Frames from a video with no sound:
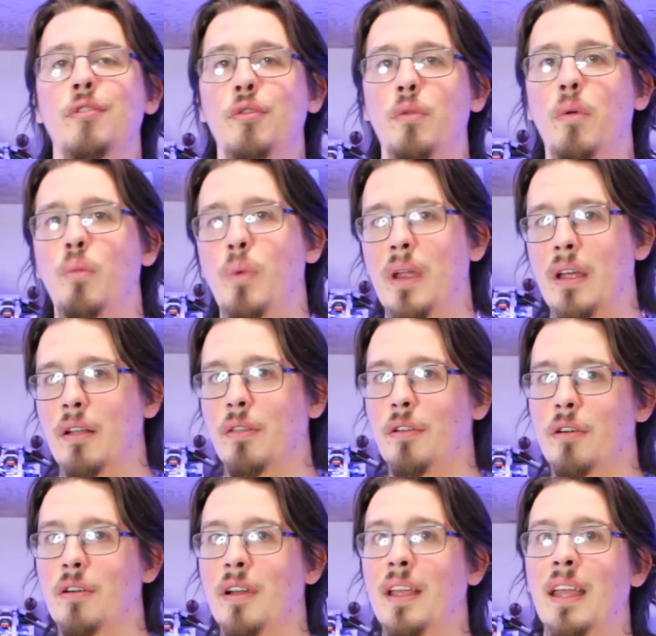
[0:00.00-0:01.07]
do a week
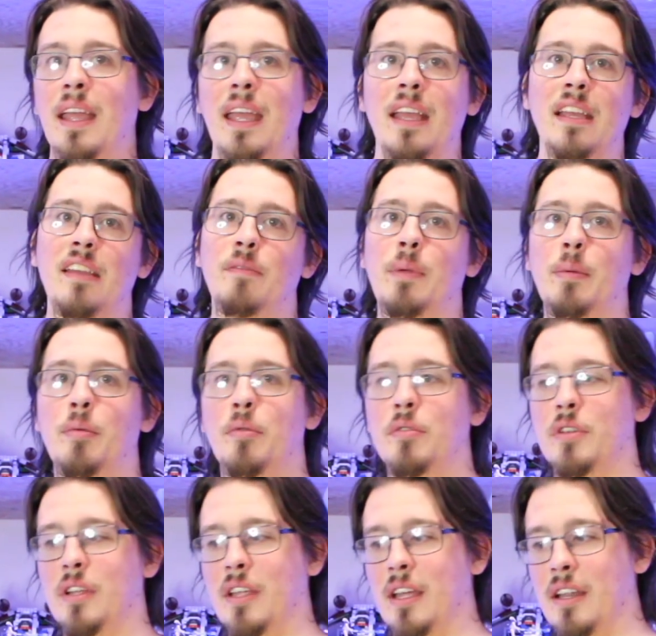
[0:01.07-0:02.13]
long get people
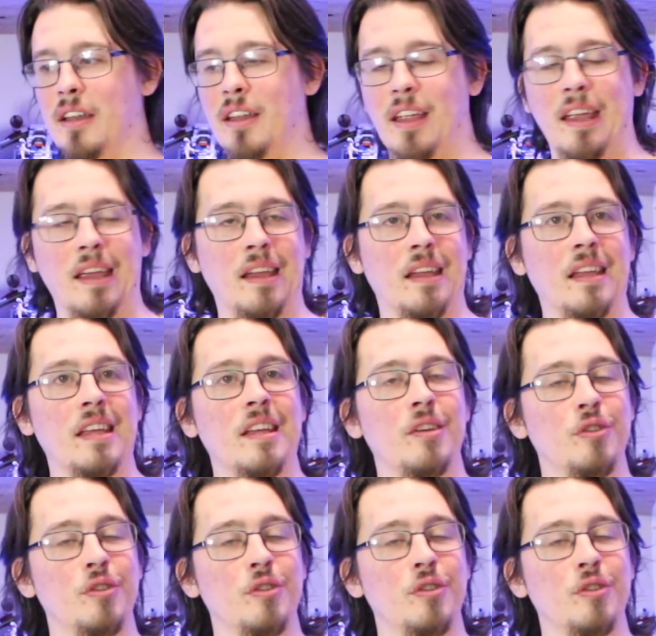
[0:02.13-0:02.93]
to get a